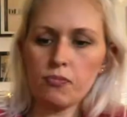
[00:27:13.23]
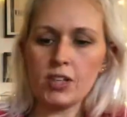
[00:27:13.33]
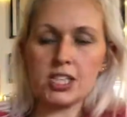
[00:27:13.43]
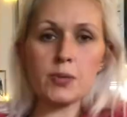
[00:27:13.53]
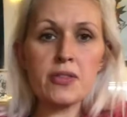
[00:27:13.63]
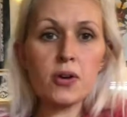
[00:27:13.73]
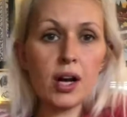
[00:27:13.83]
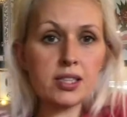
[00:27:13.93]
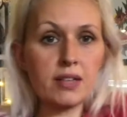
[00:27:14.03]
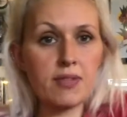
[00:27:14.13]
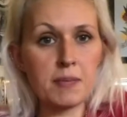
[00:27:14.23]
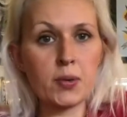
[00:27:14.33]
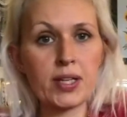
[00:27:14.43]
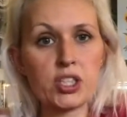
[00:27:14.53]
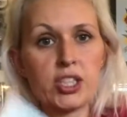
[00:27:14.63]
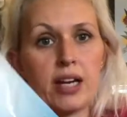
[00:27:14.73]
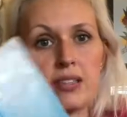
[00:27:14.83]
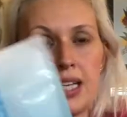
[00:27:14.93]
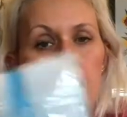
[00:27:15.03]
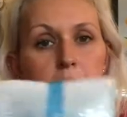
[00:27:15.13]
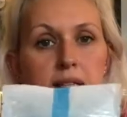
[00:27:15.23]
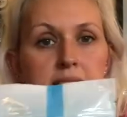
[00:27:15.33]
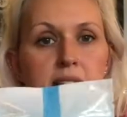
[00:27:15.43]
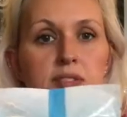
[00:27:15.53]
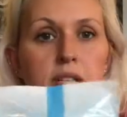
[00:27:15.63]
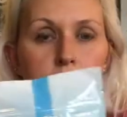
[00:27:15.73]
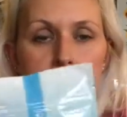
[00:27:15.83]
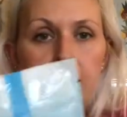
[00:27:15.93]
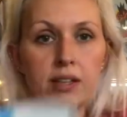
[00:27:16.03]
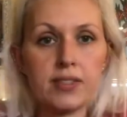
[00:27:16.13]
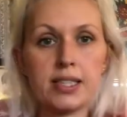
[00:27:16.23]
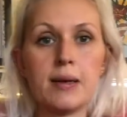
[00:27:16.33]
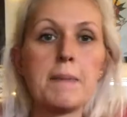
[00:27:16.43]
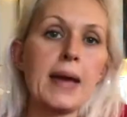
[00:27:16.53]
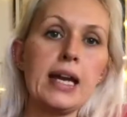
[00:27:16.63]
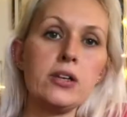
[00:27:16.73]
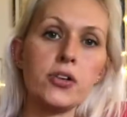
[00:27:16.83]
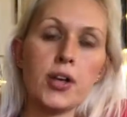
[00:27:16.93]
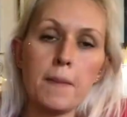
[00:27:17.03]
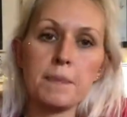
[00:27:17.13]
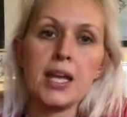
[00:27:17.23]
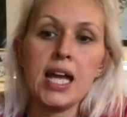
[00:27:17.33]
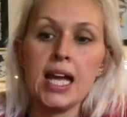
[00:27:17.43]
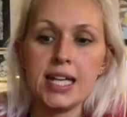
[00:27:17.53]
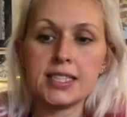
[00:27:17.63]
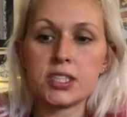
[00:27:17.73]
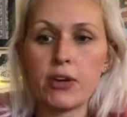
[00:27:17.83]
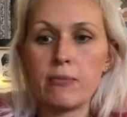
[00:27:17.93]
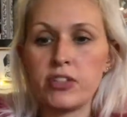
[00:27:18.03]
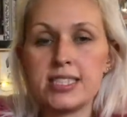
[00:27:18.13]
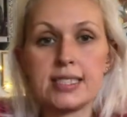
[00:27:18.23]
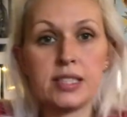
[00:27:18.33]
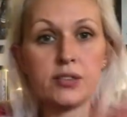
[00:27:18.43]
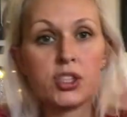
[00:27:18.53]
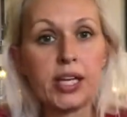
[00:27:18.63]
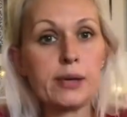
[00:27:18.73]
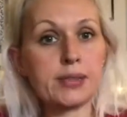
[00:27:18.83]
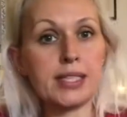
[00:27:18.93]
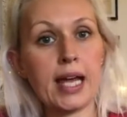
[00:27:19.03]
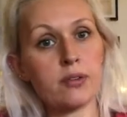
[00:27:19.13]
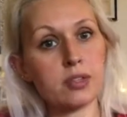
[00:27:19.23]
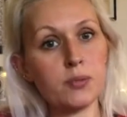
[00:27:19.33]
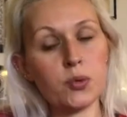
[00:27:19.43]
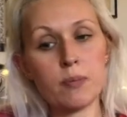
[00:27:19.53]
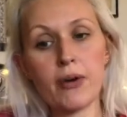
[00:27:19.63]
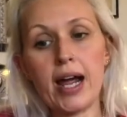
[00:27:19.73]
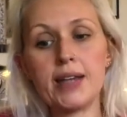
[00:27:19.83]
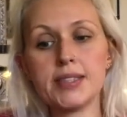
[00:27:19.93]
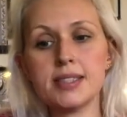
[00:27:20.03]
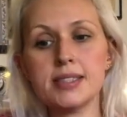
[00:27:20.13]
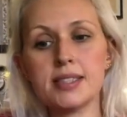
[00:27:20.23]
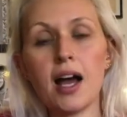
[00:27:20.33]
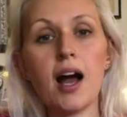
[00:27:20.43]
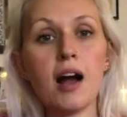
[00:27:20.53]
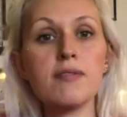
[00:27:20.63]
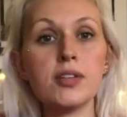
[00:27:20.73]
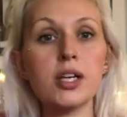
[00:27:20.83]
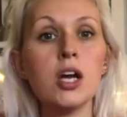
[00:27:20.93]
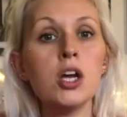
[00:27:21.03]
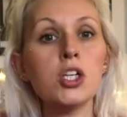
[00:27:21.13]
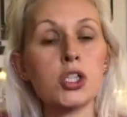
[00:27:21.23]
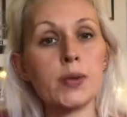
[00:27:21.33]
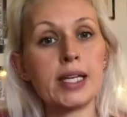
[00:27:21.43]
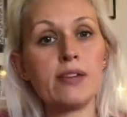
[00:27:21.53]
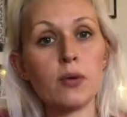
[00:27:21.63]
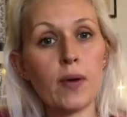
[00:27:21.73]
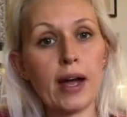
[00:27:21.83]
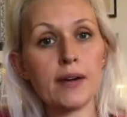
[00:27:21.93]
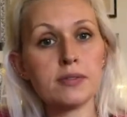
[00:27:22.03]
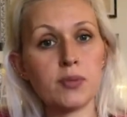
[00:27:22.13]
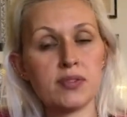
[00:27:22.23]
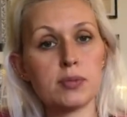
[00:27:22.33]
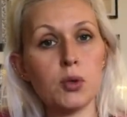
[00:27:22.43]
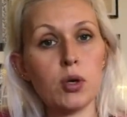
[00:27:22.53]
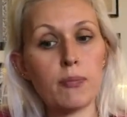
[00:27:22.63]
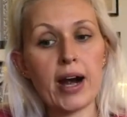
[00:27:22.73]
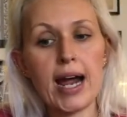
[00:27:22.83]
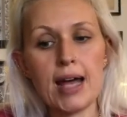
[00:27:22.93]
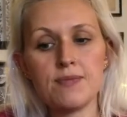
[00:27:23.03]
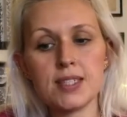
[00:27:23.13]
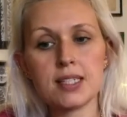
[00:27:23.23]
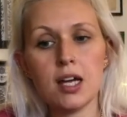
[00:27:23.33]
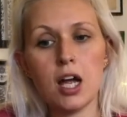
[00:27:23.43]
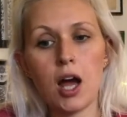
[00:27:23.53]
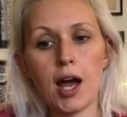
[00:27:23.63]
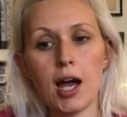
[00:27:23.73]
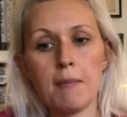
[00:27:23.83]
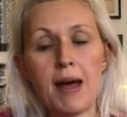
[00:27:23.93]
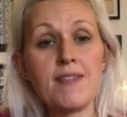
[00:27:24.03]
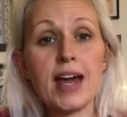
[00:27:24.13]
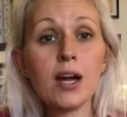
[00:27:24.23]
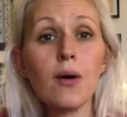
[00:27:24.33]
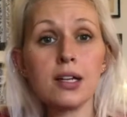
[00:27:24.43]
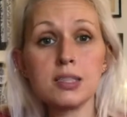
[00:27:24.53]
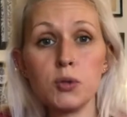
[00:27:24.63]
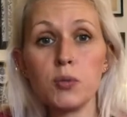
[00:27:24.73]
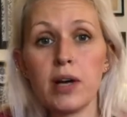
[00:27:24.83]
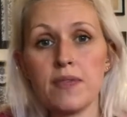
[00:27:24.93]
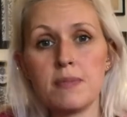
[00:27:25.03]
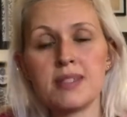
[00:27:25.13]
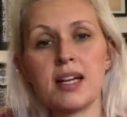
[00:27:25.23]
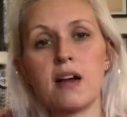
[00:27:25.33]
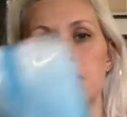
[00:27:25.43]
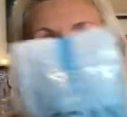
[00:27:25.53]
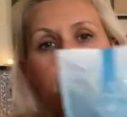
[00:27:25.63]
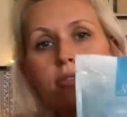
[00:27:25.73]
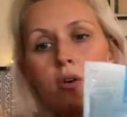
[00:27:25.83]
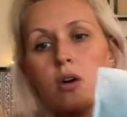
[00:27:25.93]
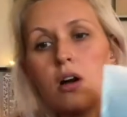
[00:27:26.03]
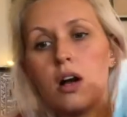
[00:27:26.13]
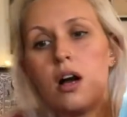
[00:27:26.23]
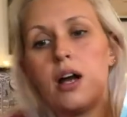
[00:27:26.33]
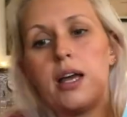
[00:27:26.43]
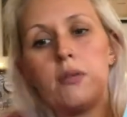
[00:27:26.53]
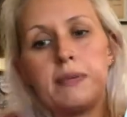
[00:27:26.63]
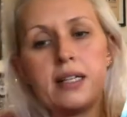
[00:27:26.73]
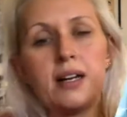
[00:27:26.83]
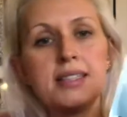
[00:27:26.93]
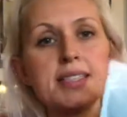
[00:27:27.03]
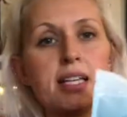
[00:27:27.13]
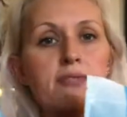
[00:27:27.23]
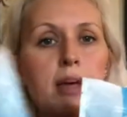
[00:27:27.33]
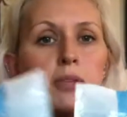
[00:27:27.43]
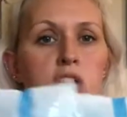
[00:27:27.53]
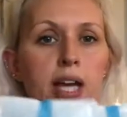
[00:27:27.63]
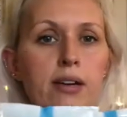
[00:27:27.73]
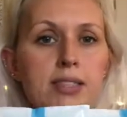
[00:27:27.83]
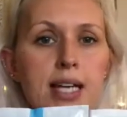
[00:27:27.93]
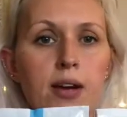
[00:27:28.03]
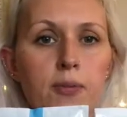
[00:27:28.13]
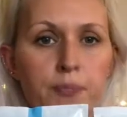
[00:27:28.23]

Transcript: So I thought I'd give them a quick shout out, because they've done a really lovely campaign on Instagram recently of shouting out smaller brands and stuff and doing giveaways with smaller brands, and they're quite a small brand themselves, so I thought it would be nice to give them a shout out